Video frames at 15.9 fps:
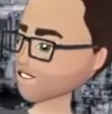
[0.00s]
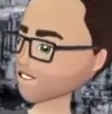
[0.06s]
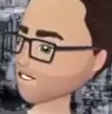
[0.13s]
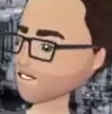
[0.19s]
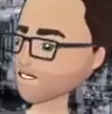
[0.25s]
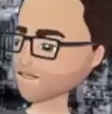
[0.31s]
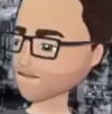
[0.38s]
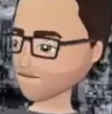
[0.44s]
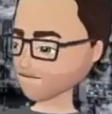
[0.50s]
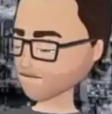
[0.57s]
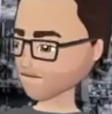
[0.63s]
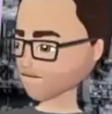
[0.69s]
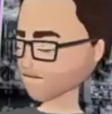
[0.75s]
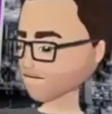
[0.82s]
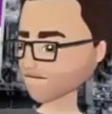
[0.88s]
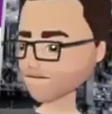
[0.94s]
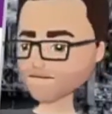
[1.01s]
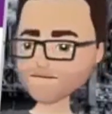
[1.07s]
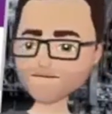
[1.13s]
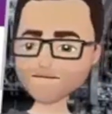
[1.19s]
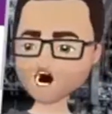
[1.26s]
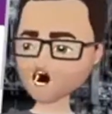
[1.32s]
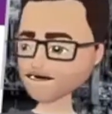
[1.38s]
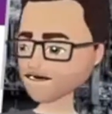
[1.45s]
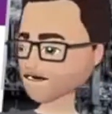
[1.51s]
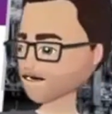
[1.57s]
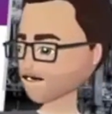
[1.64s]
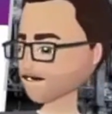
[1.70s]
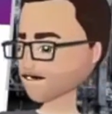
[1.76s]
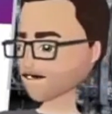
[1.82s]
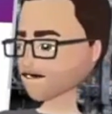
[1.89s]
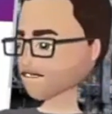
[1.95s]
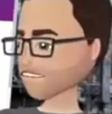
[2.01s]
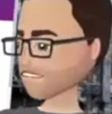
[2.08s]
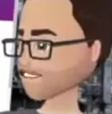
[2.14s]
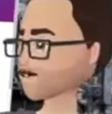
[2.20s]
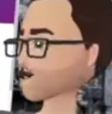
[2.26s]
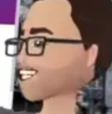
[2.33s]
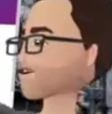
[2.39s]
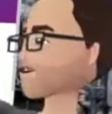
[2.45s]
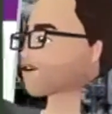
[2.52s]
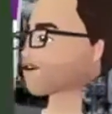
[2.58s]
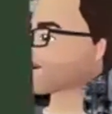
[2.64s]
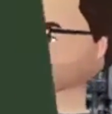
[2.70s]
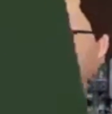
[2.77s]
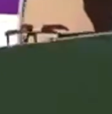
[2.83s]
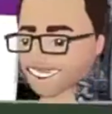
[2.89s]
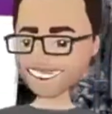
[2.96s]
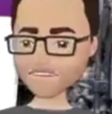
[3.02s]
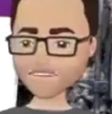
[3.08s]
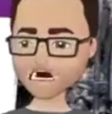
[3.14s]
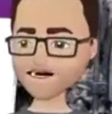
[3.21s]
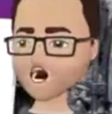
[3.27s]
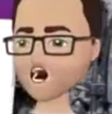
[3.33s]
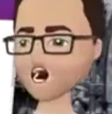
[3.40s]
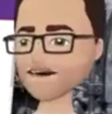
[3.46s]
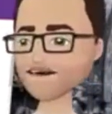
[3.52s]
Whoop, there we go. If I move this out of the way,